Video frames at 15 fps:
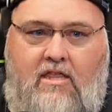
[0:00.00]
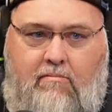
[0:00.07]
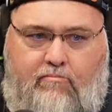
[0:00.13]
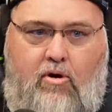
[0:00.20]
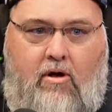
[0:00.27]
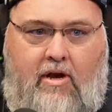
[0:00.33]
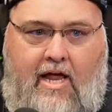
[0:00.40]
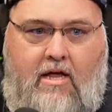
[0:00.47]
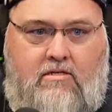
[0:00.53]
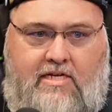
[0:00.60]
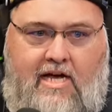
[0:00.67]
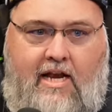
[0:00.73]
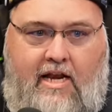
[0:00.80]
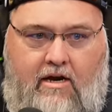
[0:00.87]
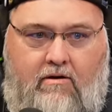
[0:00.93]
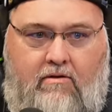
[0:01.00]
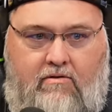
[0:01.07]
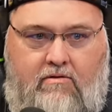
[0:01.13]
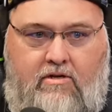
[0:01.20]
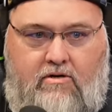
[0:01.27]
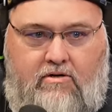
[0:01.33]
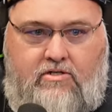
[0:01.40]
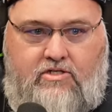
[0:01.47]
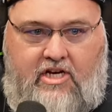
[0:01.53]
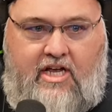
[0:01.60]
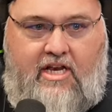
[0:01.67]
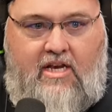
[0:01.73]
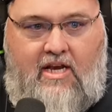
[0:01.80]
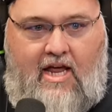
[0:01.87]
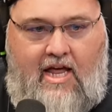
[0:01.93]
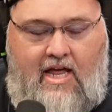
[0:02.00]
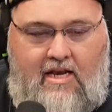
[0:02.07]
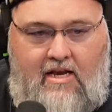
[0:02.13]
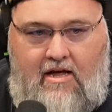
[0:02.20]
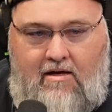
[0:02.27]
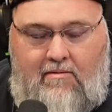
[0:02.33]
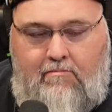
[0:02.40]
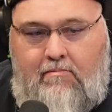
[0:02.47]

the pronouns out of your your shit and um